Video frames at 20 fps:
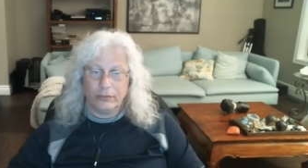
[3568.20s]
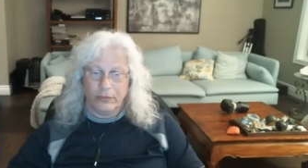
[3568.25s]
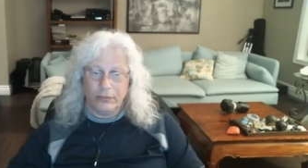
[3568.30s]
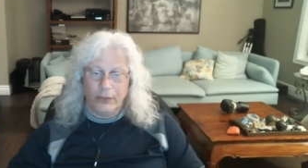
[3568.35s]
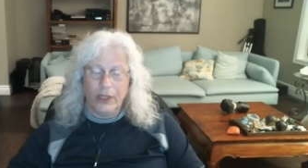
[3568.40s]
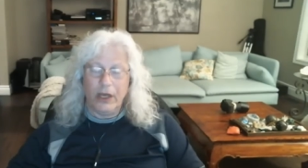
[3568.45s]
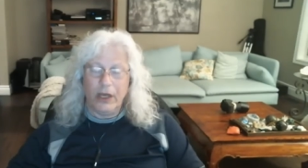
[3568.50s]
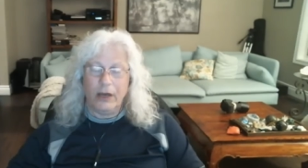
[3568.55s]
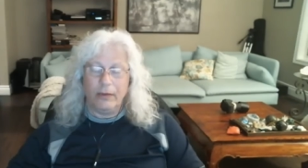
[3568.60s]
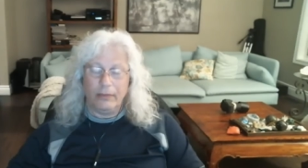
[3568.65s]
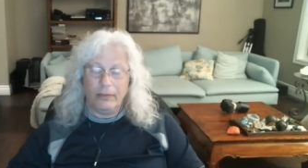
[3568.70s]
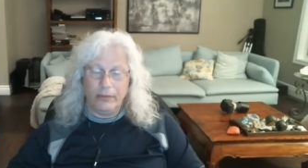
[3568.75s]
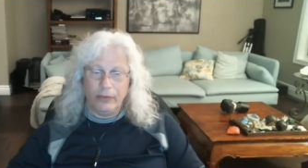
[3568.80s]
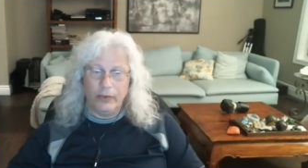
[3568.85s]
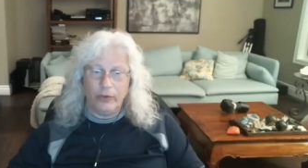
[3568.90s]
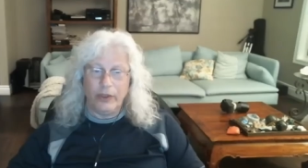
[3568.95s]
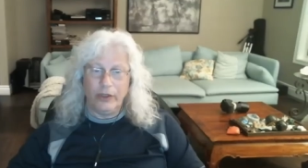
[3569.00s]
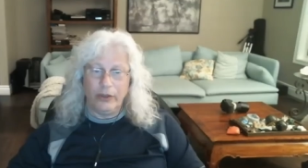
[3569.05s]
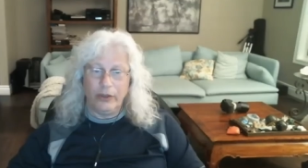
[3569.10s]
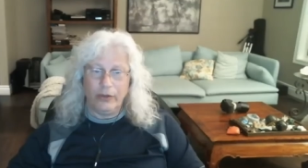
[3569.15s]
Yeah,
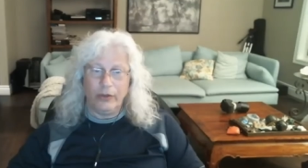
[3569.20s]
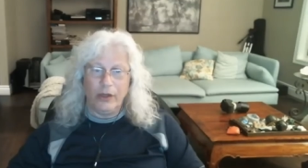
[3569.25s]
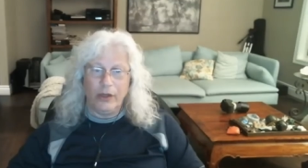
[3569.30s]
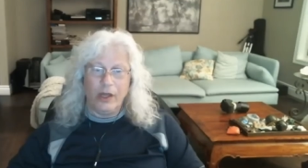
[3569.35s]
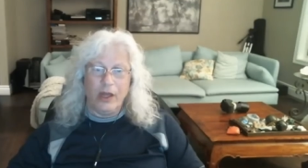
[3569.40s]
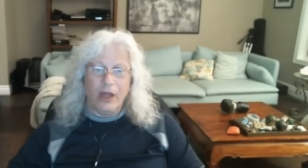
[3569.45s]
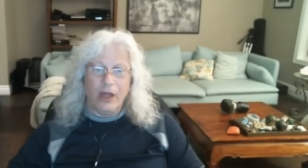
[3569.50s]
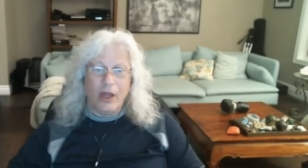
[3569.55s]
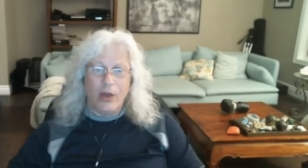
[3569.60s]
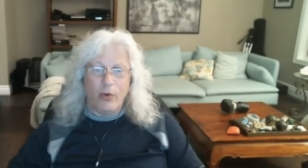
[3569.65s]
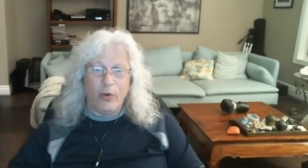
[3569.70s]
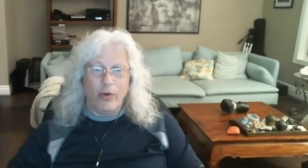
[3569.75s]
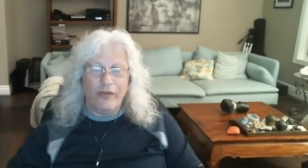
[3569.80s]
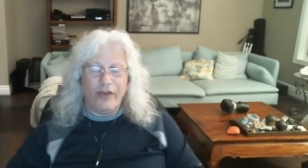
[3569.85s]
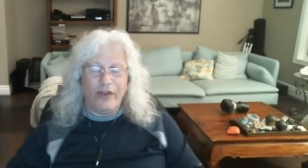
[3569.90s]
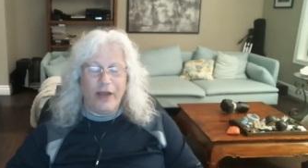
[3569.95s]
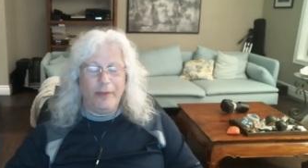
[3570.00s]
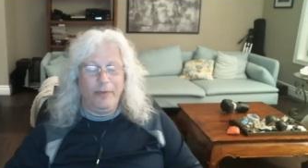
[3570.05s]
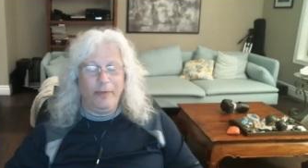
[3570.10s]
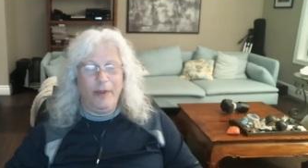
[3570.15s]
we do. We've
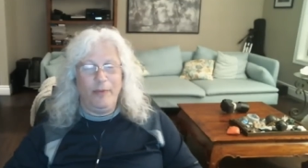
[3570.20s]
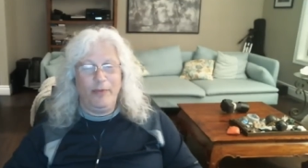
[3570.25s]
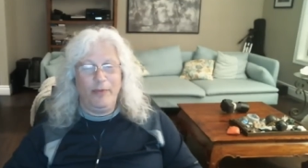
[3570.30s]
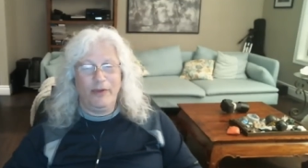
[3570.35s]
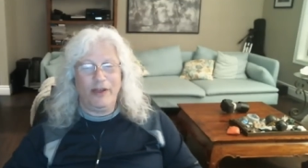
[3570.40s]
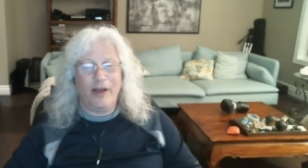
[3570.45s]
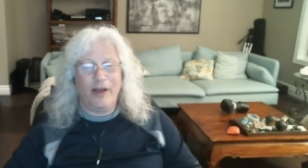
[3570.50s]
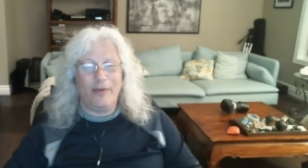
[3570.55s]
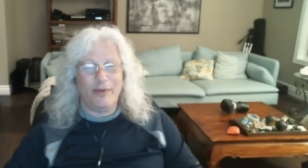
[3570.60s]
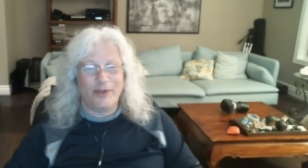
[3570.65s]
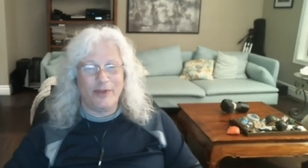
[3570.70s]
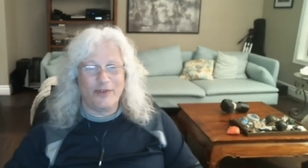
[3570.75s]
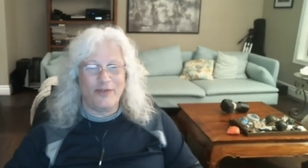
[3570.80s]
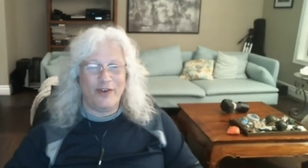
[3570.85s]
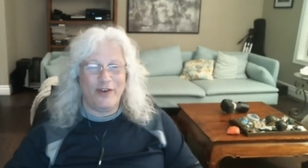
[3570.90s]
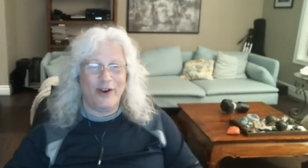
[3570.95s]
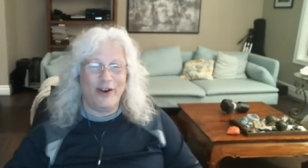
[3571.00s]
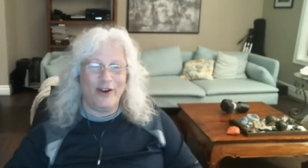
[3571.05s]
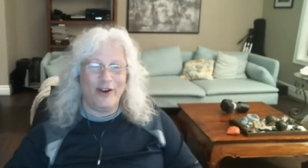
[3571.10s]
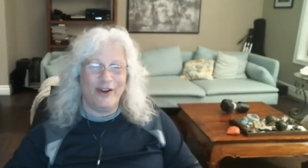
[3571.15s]
had people come as
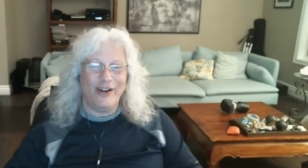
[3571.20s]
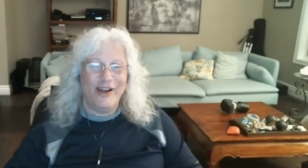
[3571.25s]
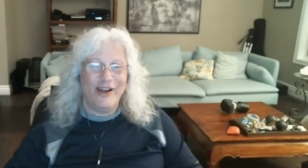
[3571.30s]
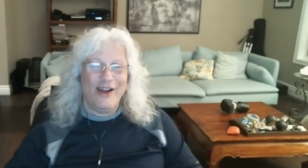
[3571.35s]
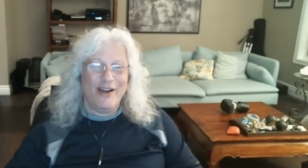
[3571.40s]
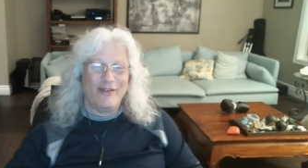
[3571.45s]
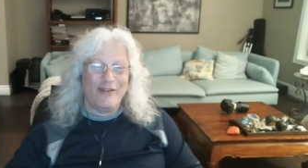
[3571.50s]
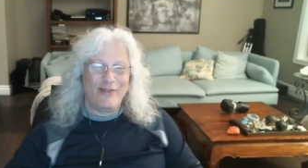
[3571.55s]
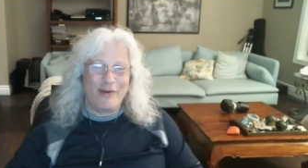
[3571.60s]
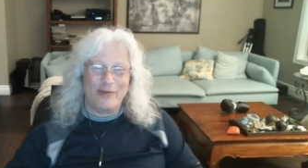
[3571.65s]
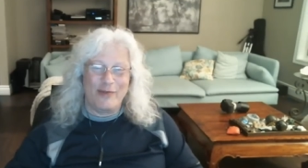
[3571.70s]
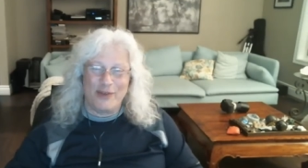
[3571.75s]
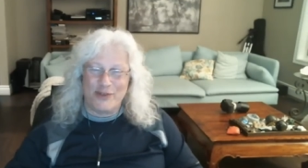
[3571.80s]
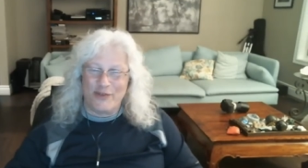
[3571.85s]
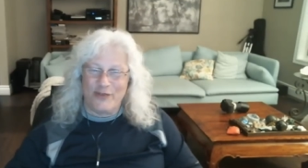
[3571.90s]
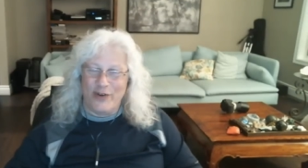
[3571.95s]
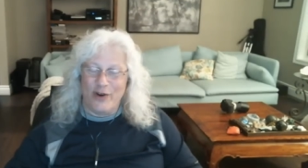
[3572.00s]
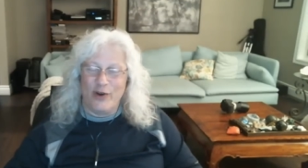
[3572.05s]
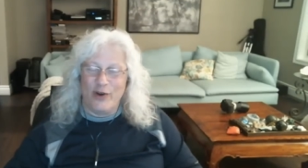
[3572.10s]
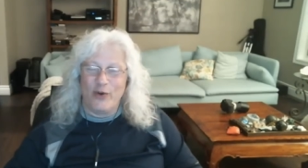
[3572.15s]
far from as
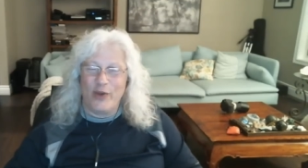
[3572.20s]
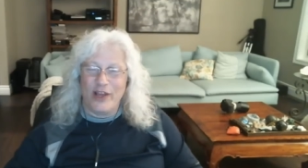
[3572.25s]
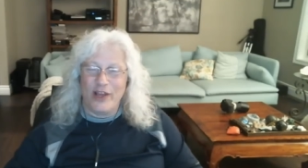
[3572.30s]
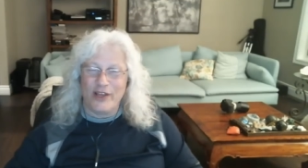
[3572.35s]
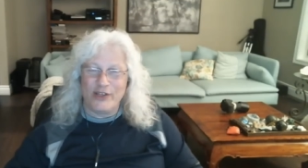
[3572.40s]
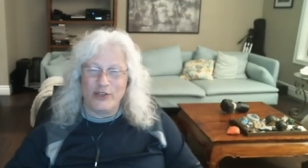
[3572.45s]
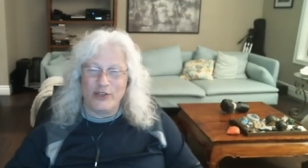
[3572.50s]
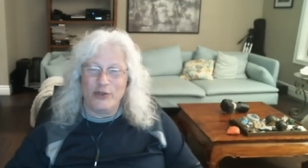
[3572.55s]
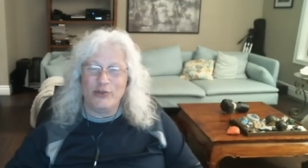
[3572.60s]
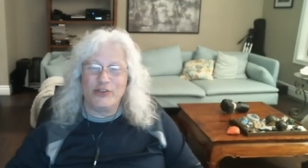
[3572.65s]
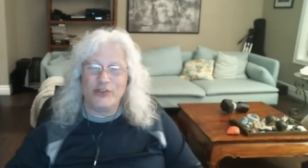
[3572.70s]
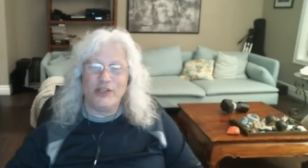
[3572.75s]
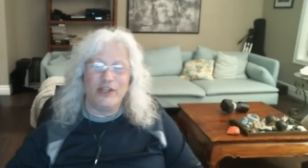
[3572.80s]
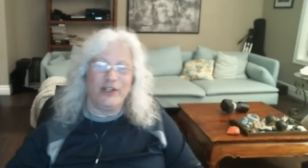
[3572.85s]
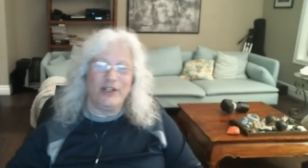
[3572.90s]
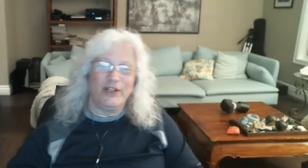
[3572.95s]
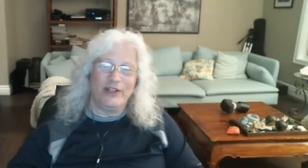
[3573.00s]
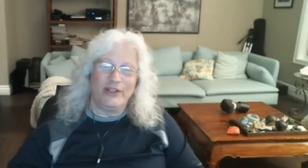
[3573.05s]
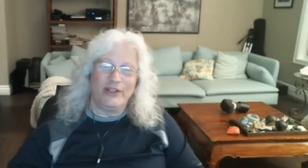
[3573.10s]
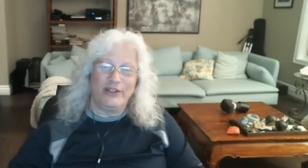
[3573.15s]
far away as New
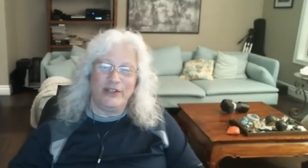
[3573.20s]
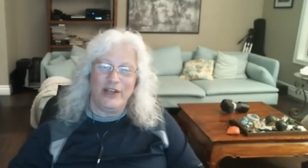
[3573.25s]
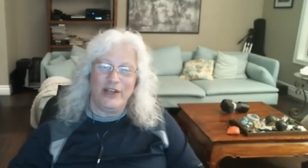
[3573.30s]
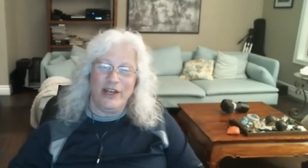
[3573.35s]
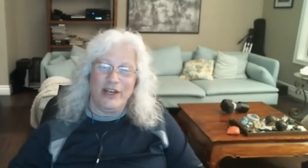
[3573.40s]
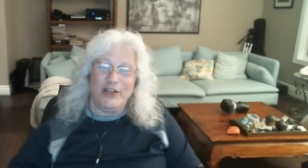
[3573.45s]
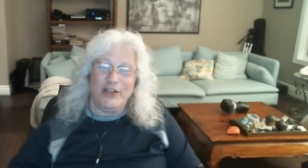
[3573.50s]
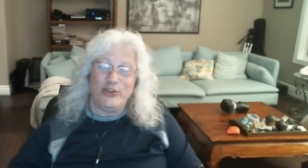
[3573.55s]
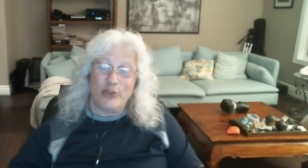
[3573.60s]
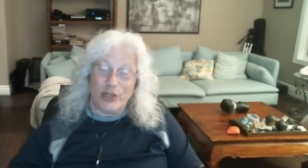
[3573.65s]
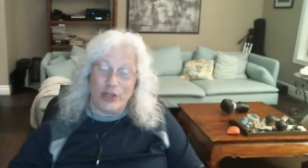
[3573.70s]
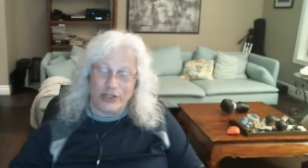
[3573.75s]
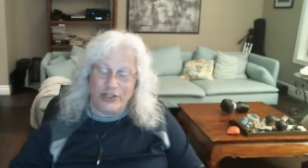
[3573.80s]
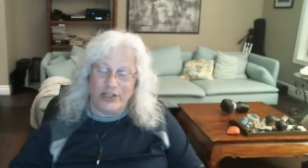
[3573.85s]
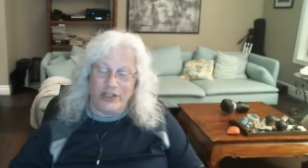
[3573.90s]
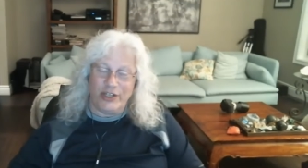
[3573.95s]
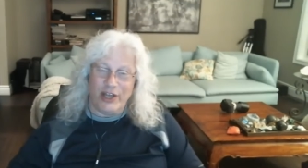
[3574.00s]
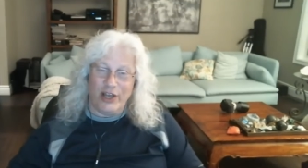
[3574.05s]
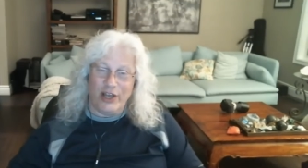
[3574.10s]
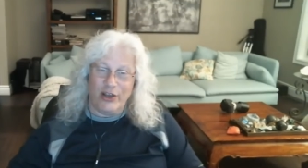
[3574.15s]
Zealand just to
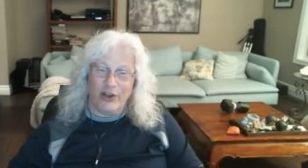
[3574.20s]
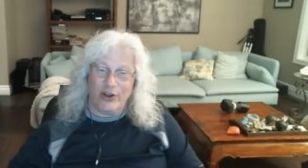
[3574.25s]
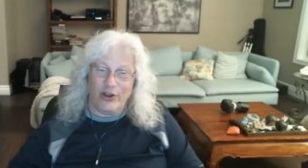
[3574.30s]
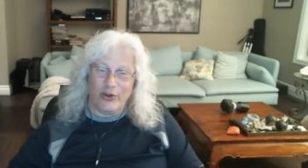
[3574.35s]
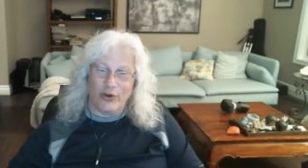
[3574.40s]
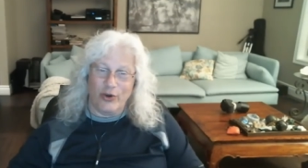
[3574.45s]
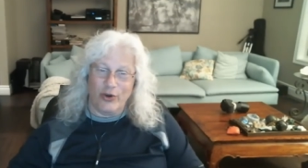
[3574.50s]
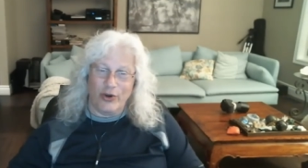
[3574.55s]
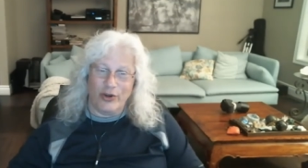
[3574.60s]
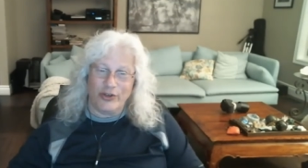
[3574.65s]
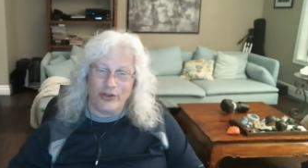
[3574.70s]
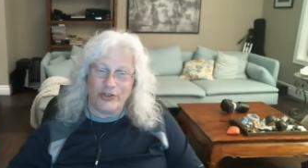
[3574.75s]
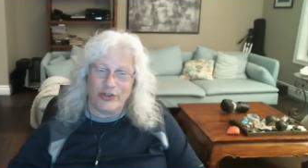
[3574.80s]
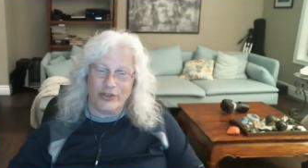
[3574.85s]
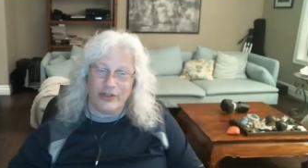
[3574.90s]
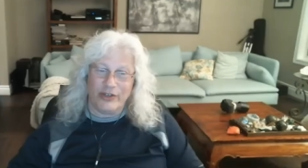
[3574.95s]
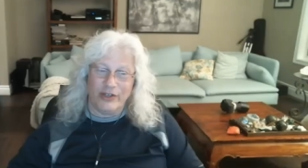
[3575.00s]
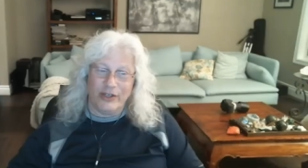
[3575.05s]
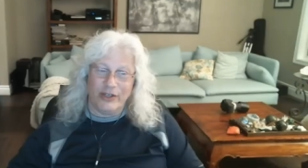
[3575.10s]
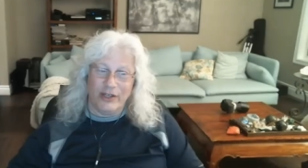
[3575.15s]
take our
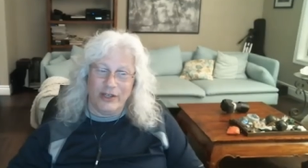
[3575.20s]
course.